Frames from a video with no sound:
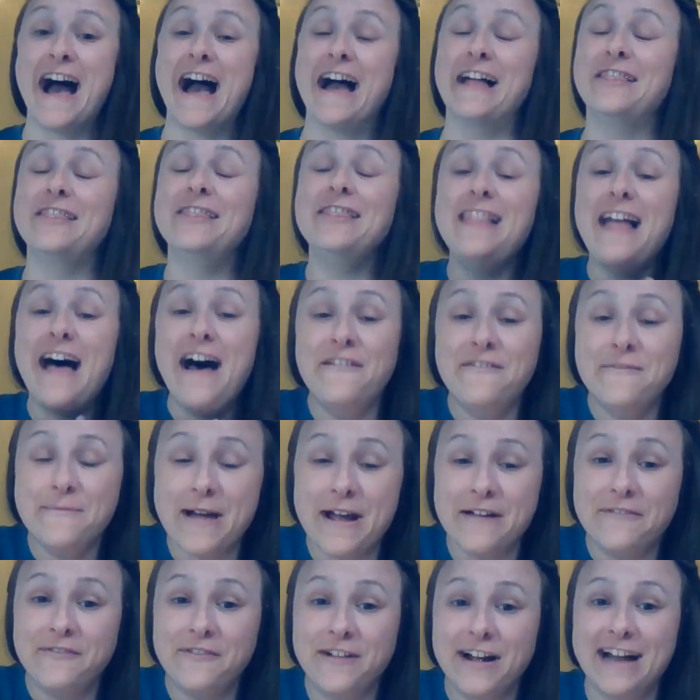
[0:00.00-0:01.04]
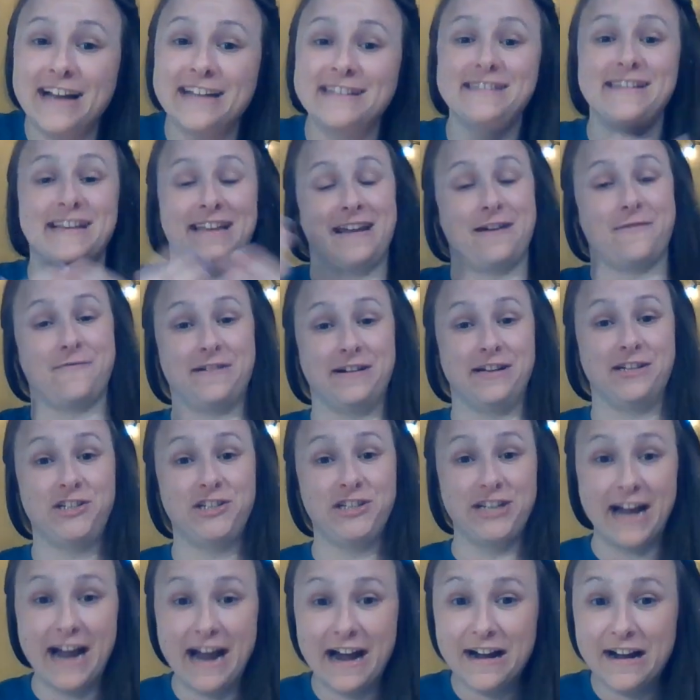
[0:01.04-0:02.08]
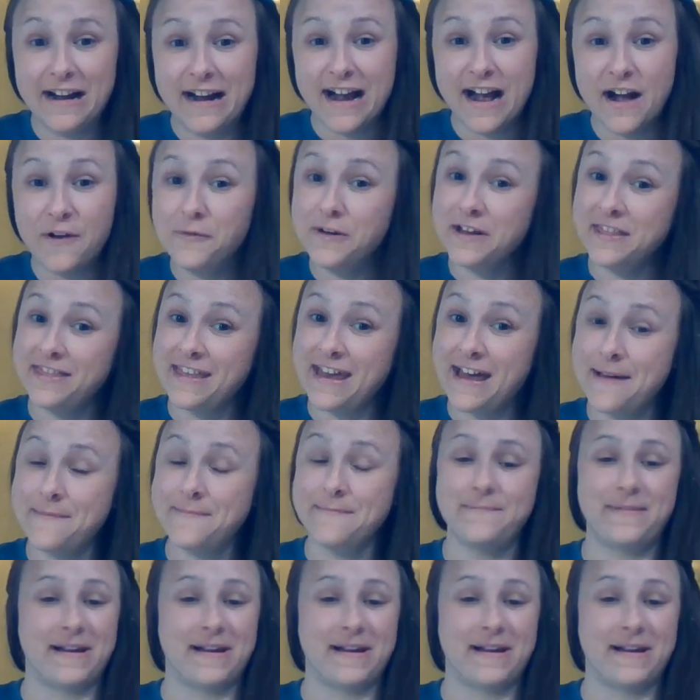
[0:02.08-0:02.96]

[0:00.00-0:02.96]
I love my friends and I want to share with them,